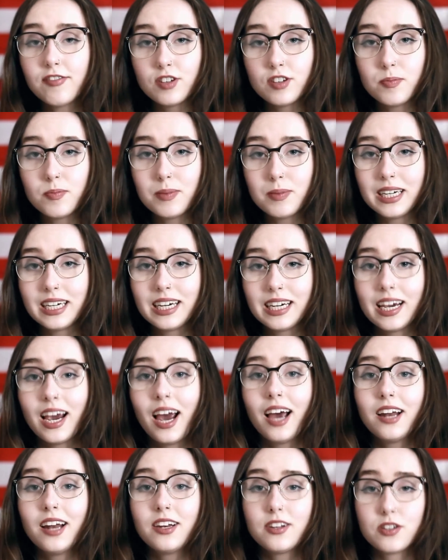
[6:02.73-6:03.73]
to me
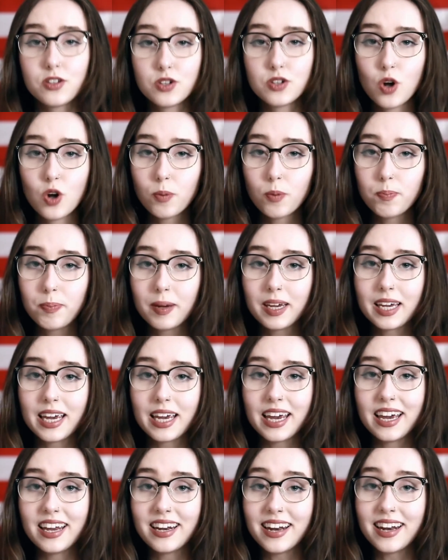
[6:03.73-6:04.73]
does not
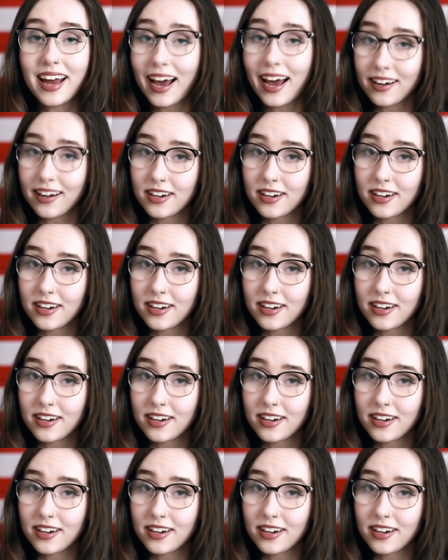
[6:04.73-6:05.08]
begin at